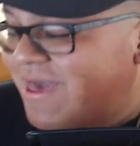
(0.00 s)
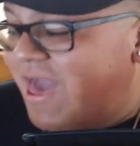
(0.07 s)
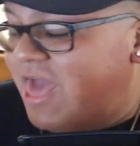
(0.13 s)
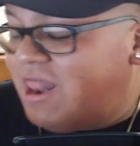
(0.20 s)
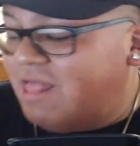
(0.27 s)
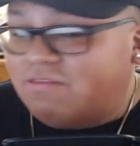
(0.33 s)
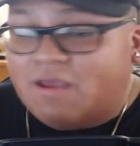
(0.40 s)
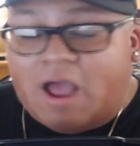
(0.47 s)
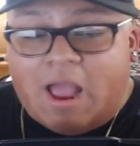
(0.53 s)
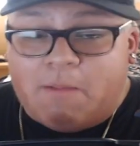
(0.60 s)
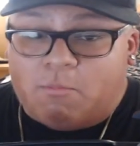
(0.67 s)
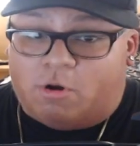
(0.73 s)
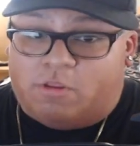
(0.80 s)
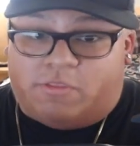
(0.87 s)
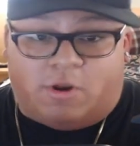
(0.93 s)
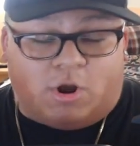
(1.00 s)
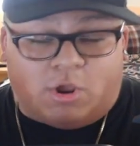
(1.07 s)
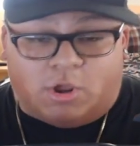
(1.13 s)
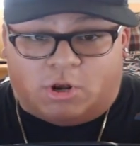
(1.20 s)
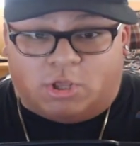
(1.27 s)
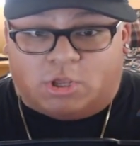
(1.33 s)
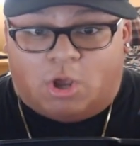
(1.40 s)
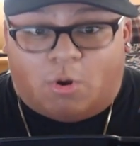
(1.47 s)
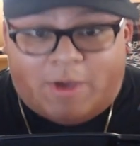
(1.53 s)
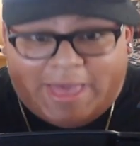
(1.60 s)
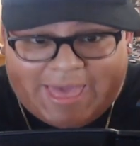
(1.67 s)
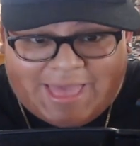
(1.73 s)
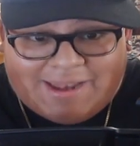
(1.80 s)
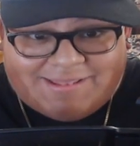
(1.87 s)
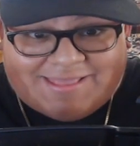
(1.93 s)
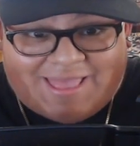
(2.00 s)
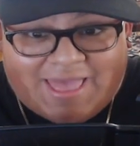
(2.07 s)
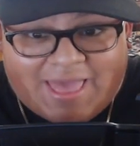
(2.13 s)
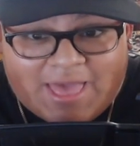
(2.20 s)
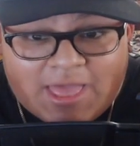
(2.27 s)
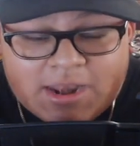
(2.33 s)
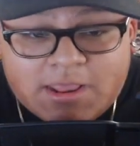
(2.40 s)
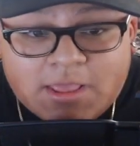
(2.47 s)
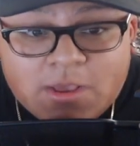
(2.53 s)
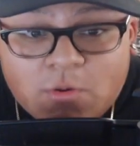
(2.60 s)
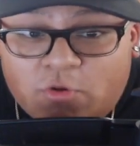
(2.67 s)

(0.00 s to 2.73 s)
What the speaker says: at a time where they're going to go head-to-head